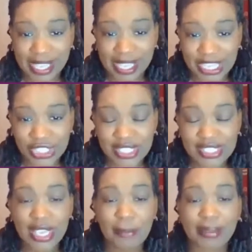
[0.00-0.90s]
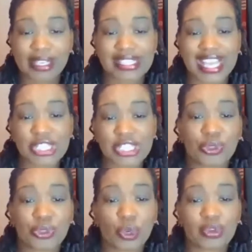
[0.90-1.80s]
pages because that's
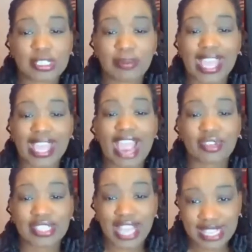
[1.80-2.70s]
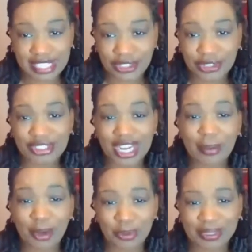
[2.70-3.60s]
where they're going to be advertising their
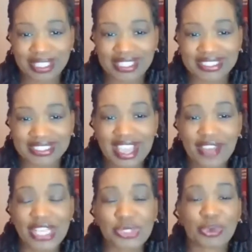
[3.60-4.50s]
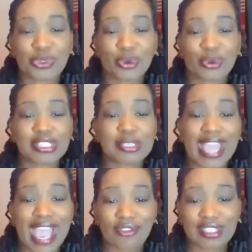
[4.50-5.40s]
job openings. That's where they're going to be
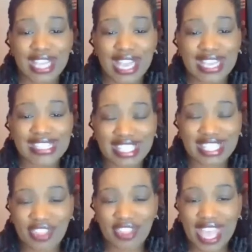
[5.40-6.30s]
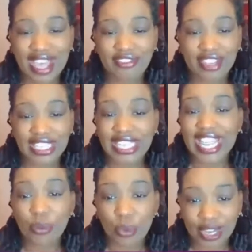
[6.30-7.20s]
advertising if they have any
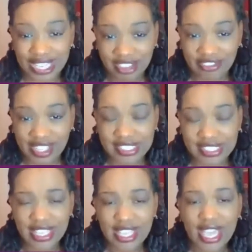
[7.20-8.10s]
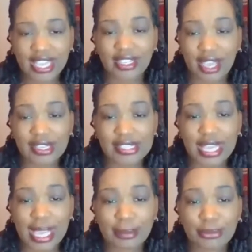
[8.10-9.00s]
networking events. And a lot of
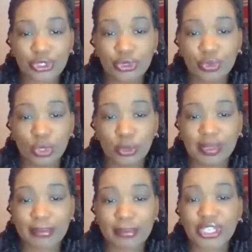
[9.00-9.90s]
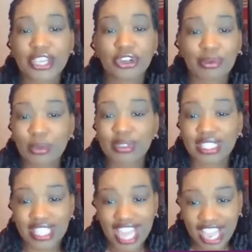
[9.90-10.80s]
times you will be able to interact with
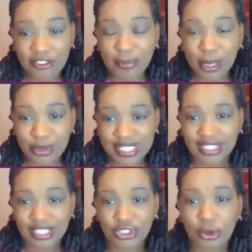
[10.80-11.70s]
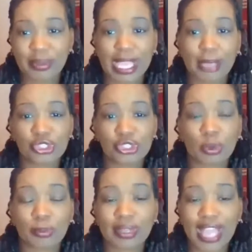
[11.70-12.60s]
a live person. You'll be able to
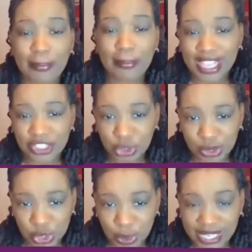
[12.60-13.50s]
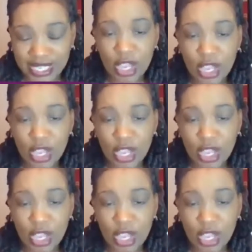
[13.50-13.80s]
reply back to a tweet,